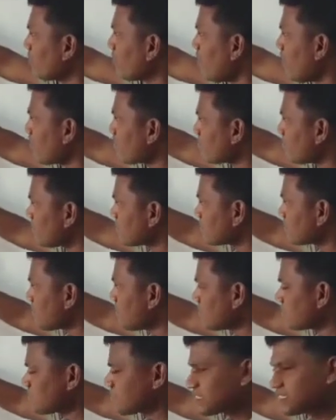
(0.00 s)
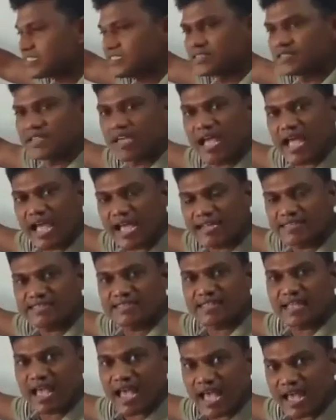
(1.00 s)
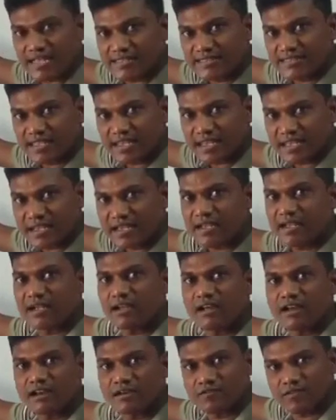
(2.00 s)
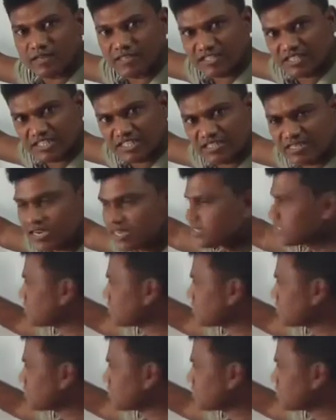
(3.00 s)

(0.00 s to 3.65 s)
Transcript: Convex lens acts as a converging